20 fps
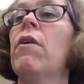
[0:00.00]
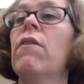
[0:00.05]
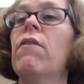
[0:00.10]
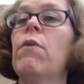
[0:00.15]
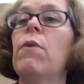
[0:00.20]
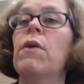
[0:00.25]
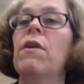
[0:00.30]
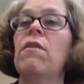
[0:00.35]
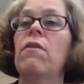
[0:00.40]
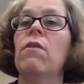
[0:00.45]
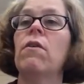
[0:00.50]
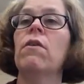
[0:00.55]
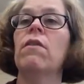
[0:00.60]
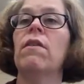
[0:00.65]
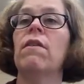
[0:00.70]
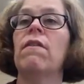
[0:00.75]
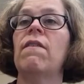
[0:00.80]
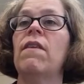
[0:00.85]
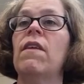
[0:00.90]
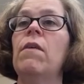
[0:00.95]
also
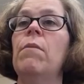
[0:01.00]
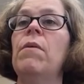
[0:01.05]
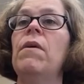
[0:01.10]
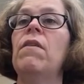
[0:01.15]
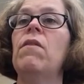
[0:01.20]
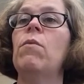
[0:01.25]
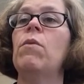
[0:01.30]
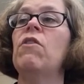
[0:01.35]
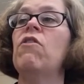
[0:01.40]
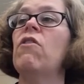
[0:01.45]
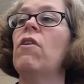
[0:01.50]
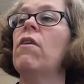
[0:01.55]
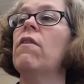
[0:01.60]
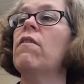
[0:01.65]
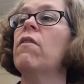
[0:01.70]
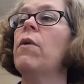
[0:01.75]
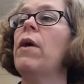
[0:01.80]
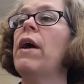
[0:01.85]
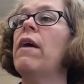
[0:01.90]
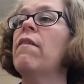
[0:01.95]
consult the syllabus, which
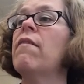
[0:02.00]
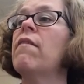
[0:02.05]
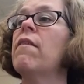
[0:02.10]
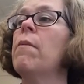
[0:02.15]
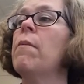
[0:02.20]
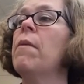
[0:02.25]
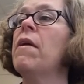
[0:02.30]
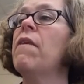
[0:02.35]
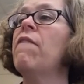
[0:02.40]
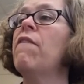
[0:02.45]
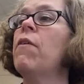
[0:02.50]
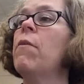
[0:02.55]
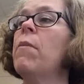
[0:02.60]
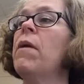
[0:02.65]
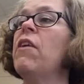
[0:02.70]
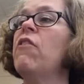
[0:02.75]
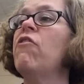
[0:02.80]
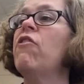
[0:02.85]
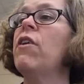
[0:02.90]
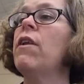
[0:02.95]
also has some
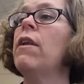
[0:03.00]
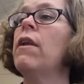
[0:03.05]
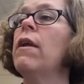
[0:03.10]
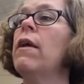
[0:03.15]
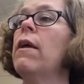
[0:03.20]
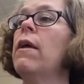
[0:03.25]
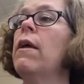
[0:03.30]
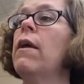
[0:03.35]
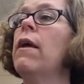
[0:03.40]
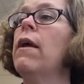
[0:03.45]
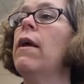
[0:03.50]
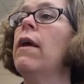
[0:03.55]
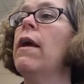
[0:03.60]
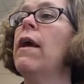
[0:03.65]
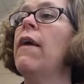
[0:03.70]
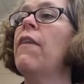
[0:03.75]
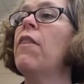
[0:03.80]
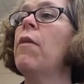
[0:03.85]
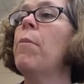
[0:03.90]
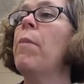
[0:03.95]
information
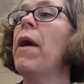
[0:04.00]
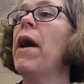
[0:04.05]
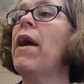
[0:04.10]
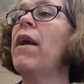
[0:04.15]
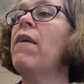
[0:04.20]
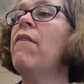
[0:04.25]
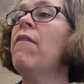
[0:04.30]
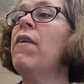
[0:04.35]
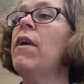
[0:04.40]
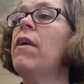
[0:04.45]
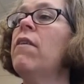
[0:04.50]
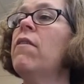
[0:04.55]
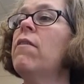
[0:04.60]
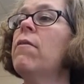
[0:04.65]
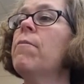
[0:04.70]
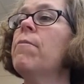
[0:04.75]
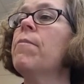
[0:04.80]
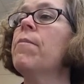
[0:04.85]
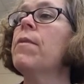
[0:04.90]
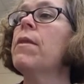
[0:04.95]
at the back of it
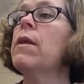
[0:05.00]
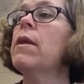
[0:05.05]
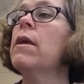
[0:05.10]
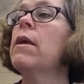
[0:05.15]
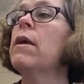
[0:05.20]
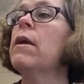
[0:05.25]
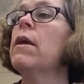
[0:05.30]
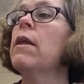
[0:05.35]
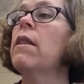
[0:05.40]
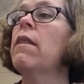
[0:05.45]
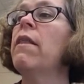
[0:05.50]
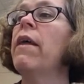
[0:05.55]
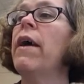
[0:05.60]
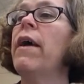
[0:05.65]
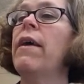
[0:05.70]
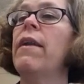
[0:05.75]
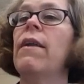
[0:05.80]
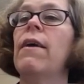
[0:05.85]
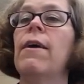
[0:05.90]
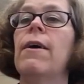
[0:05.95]

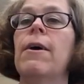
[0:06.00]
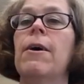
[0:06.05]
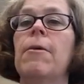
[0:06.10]
that